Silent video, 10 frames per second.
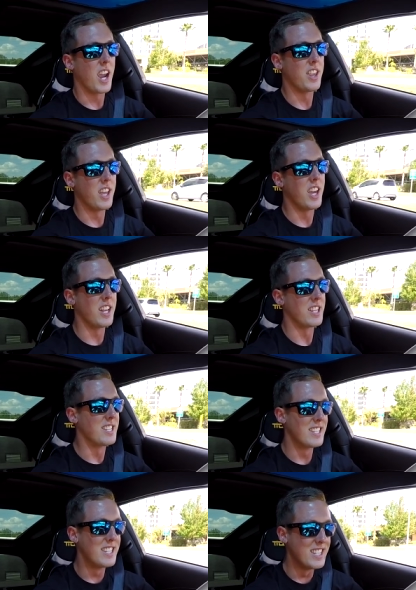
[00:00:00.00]
And then
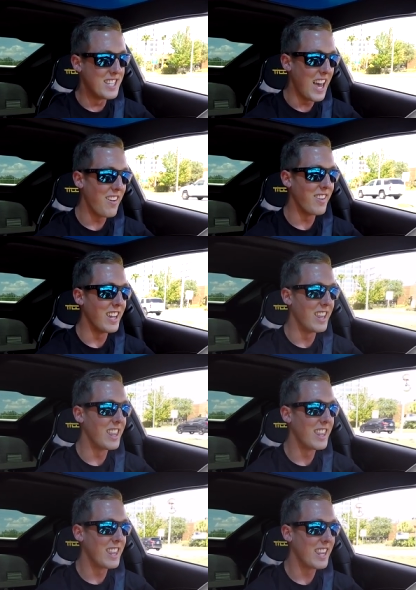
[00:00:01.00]
seven,
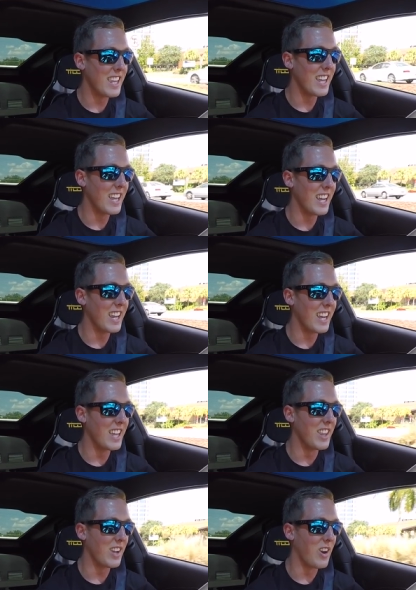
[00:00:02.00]

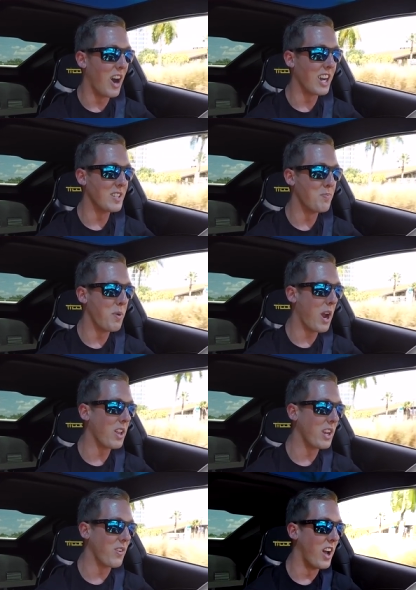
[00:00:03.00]
and the car is
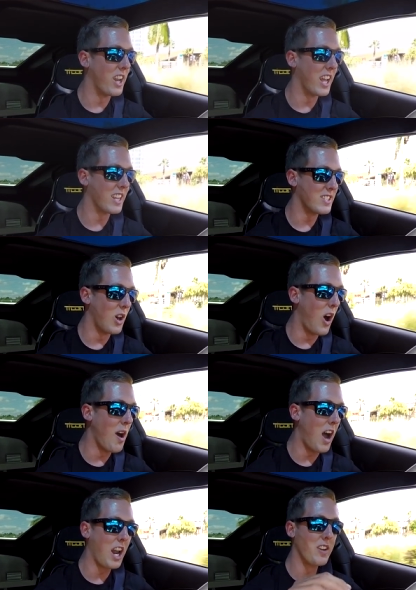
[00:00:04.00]
barely running. So
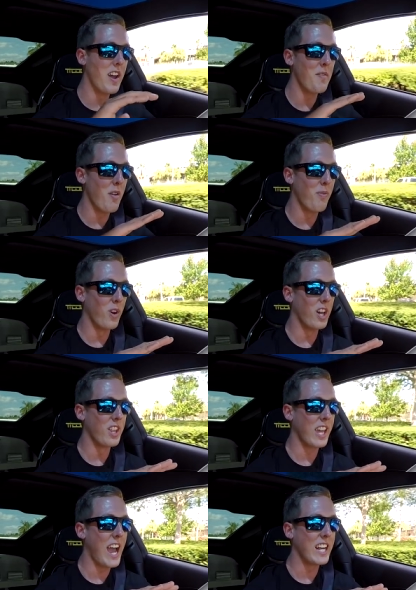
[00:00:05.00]
I, I don't even have my foot on
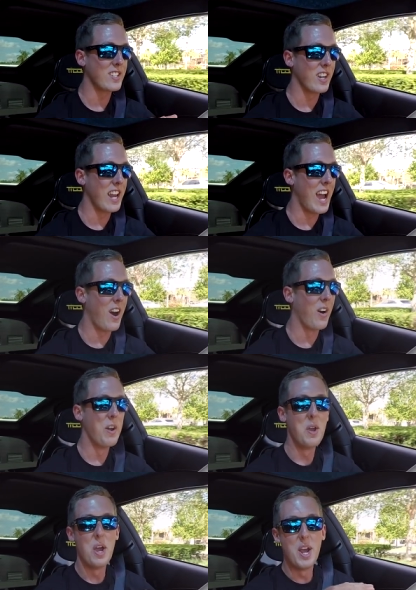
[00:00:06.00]
the gas right now.
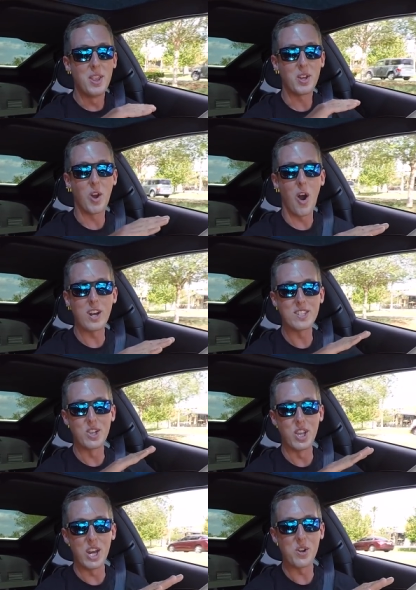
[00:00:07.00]
The car is
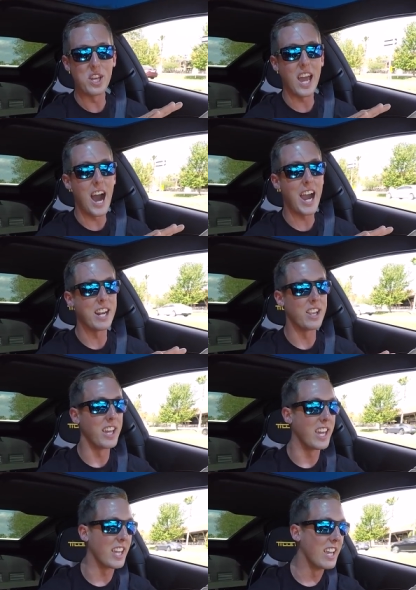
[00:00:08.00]
literally
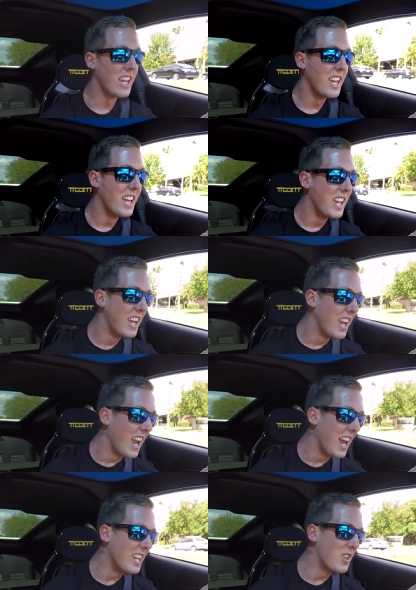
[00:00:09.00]
idling
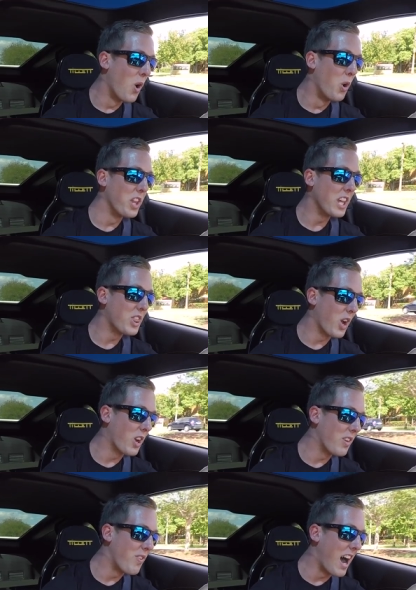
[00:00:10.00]
and it's holding
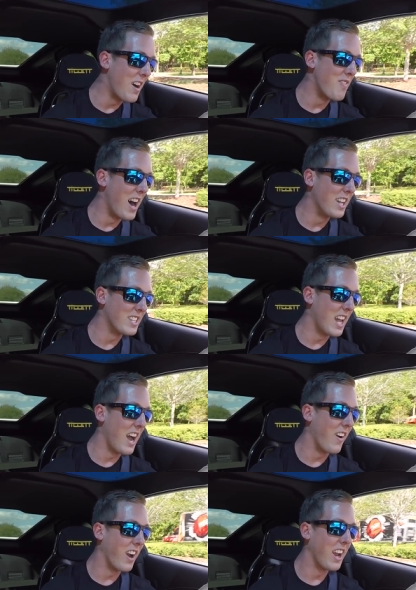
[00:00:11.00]
35 miles an
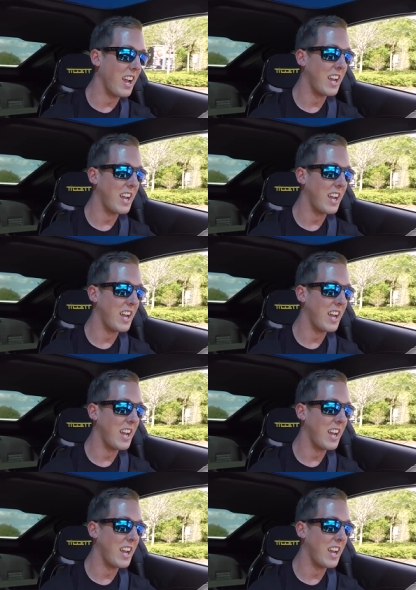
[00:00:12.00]
hour.